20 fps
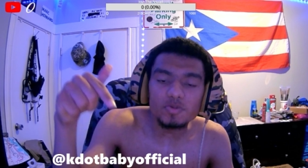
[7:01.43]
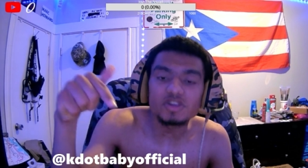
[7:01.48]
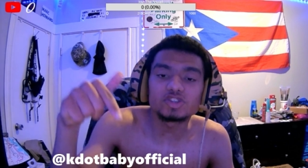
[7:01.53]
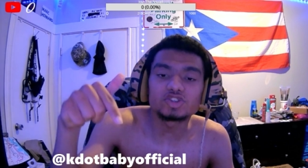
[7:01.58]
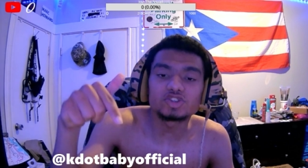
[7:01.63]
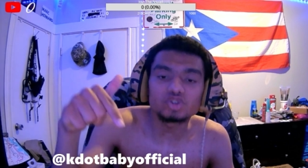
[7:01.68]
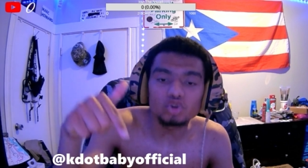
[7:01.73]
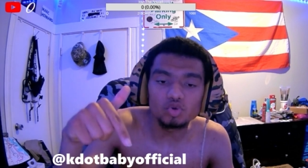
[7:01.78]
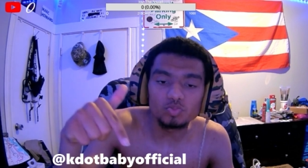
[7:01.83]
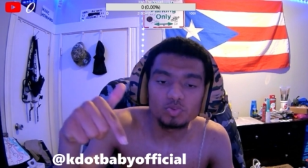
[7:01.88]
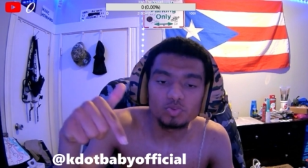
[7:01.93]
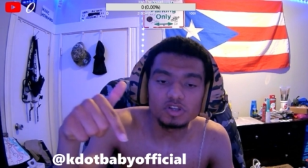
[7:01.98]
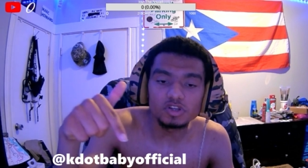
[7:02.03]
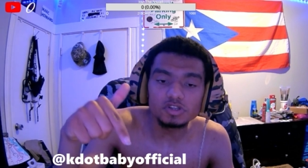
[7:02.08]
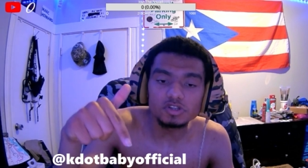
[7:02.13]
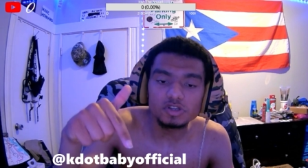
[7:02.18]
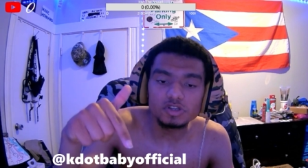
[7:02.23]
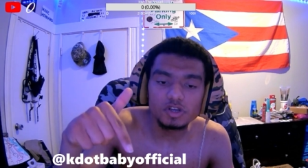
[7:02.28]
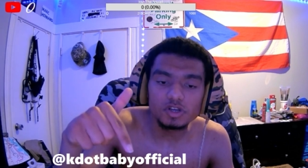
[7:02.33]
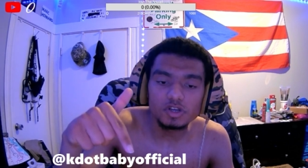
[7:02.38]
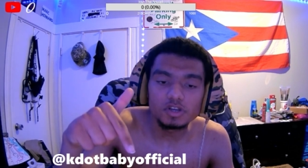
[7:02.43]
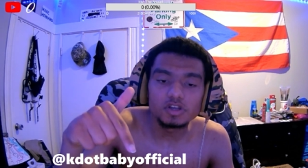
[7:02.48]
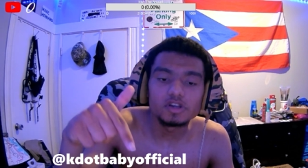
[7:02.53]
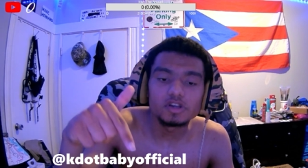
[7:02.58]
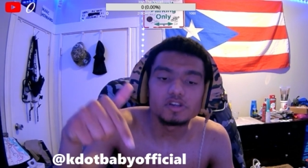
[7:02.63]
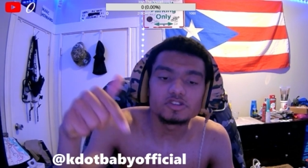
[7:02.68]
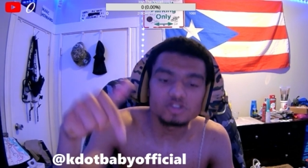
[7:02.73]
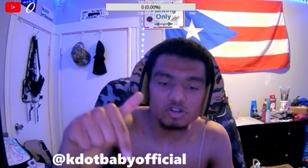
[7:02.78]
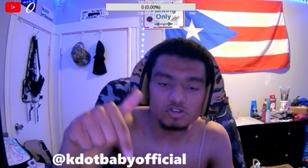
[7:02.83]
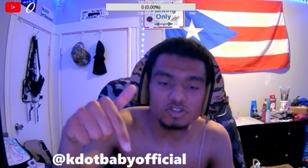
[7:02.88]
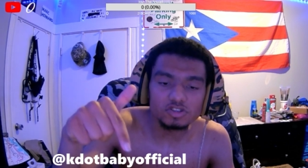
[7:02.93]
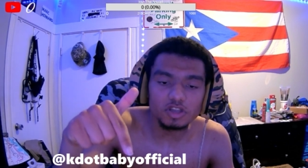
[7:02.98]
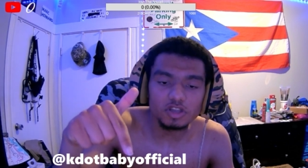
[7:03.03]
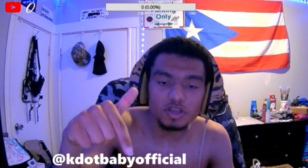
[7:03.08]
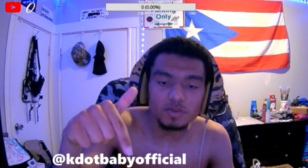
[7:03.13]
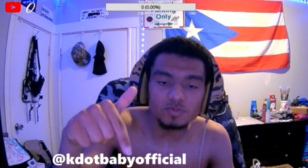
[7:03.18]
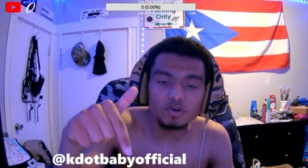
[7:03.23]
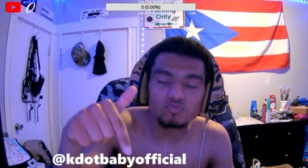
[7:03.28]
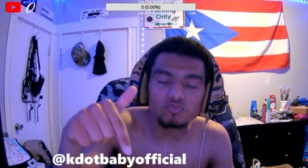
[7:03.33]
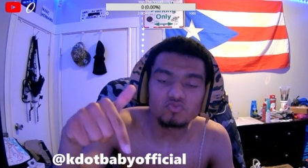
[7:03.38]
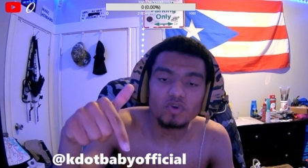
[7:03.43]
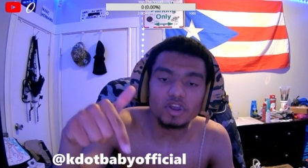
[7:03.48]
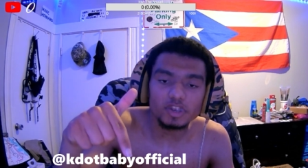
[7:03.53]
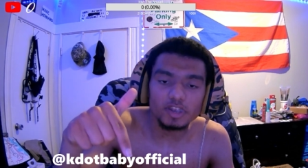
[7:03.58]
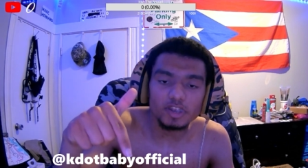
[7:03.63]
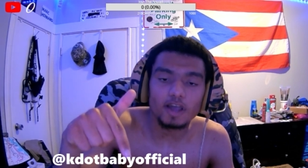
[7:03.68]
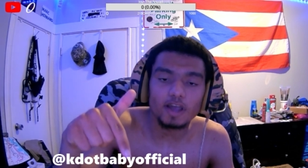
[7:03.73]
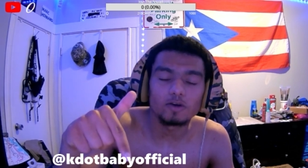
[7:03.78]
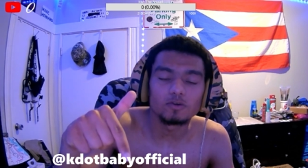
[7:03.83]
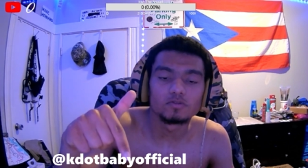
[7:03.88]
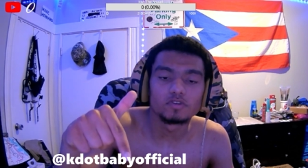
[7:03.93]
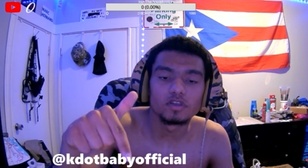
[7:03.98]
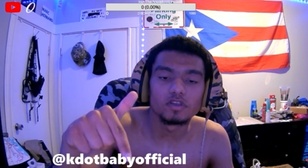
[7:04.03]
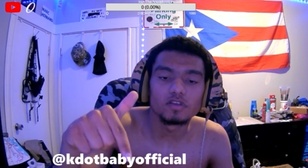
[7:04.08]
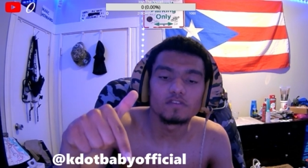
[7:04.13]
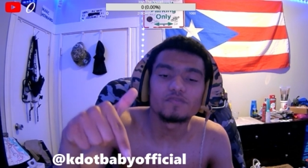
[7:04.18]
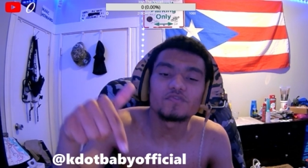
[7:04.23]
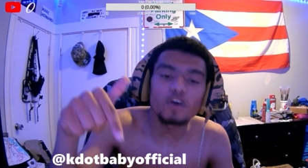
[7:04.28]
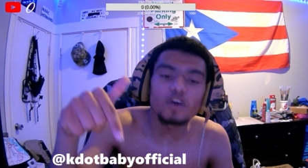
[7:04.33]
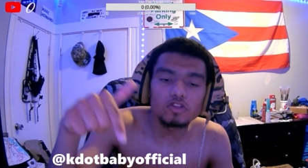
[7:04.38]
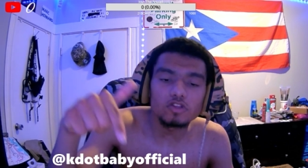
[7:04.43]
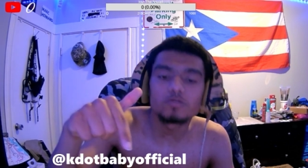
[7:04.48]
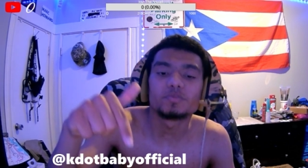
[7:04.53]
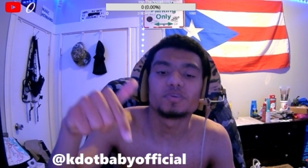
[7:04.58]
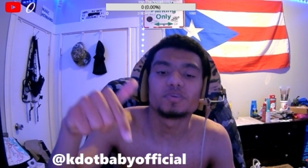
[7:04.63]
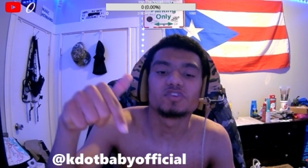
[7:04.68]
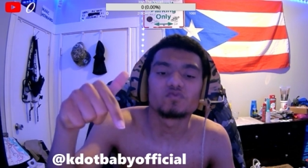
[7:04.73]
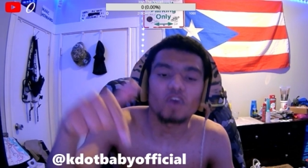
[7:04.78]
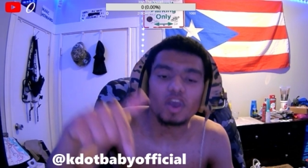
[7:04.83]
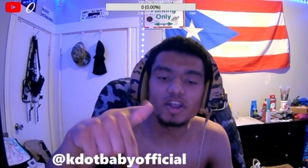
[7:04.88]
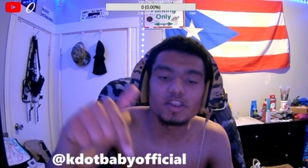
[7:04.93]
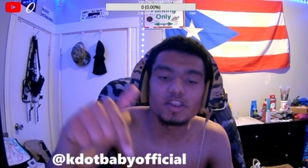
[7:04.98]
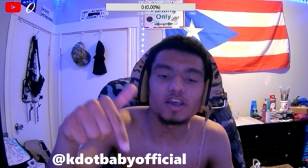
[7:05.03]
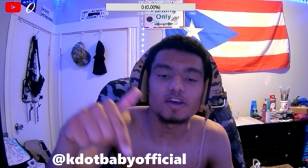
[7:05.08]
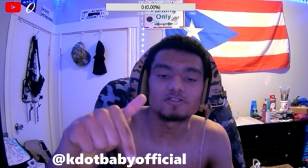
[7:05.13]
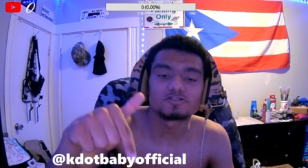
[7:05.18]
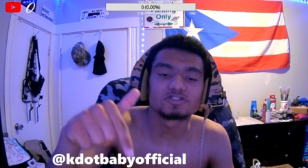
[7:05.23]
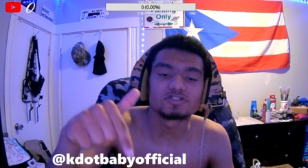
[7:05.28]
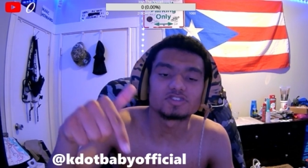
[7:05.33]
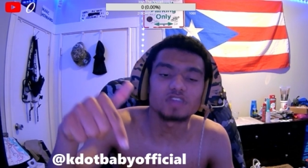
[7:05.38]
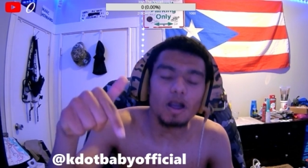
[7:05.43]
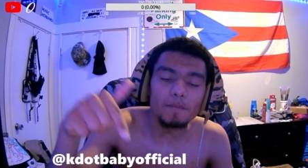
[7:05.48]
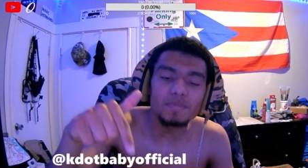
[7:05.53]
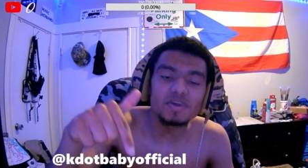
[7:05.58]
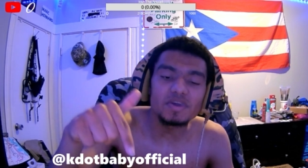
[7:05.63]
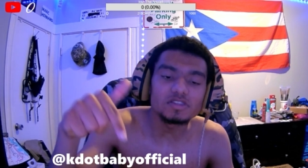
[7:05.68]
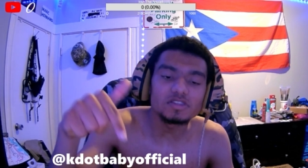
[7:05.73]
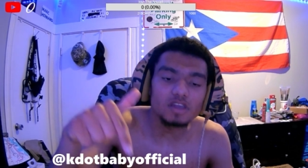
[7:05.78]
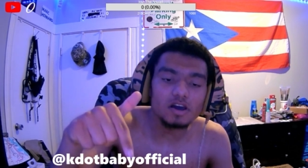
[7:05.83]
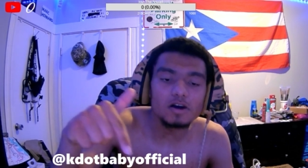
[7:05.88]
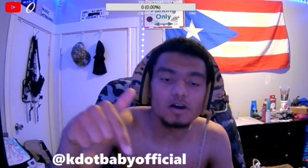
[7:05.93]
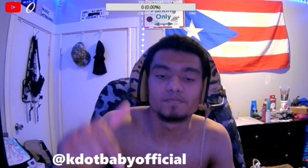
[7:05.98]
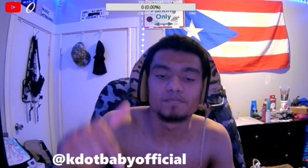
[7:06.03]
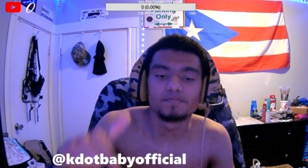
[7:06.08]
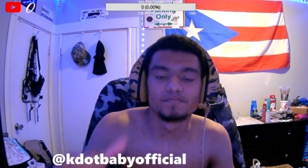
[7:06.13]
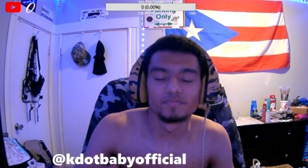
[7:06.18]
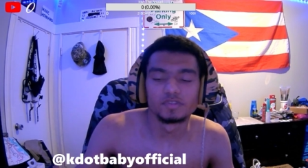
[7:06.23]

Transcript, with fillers: stupid and search the name up right now. And follow me right now. Stop being dumb.